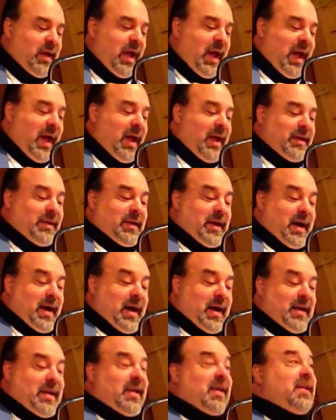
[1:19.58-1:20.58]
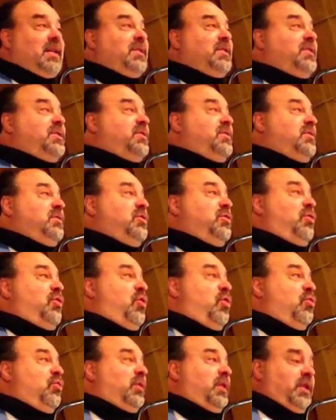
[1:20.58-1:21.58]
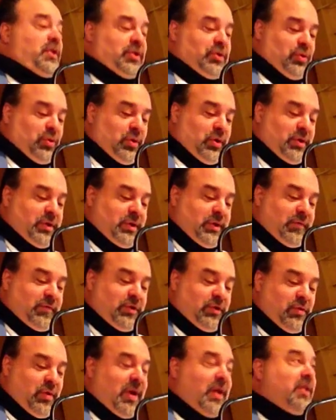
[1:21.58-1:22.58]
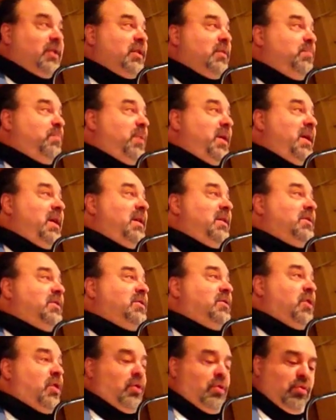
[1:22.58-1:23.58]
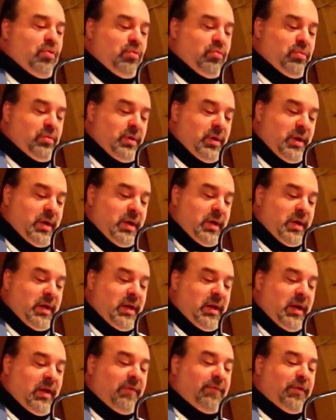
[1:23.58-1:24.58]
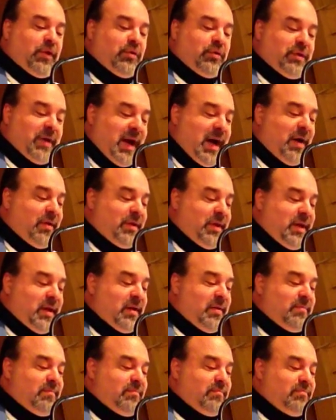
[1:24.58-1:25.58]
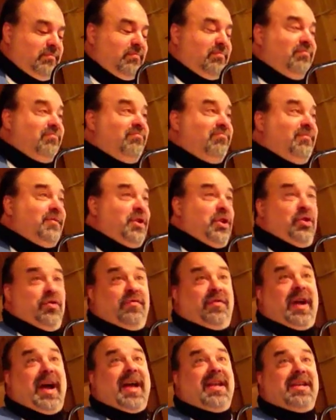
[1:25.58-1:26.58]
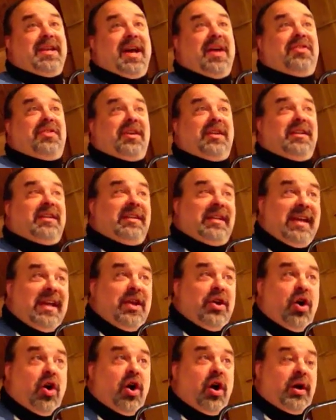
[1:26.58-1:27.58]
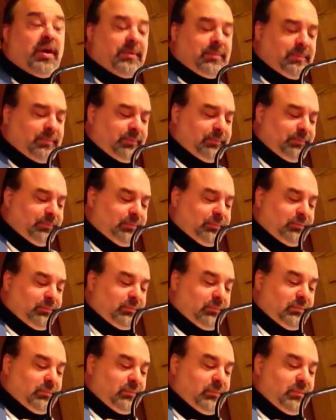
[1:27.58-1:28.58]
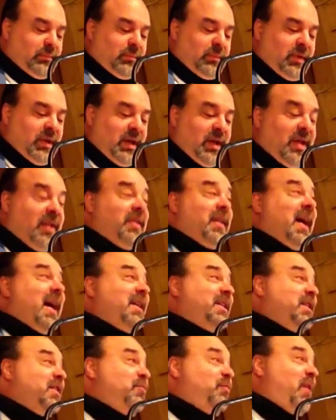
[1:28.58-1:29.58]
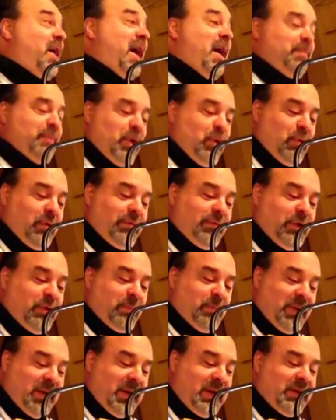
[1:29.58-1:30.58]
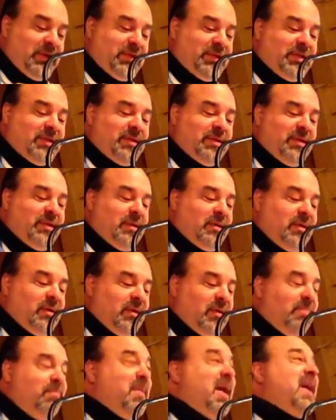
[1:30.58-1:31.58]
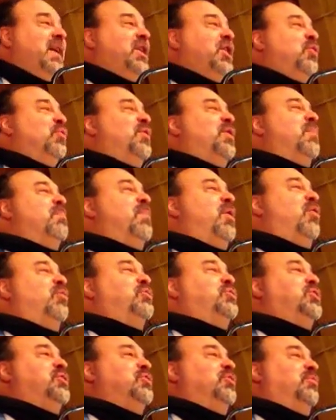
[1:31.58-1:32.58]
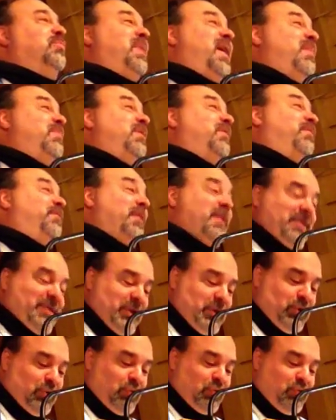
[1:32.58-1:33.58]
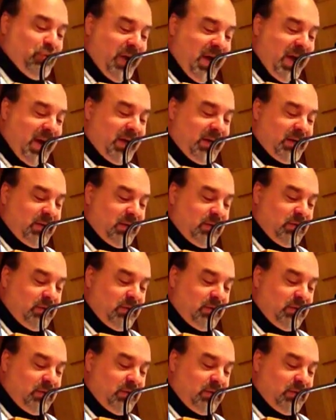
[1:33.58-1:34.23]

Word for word: And God is your only source of strength and peace, so if you doubt Him, you've got nothing to lean on. That can rob you of your peace, make you an emotional, maybe physical wreck,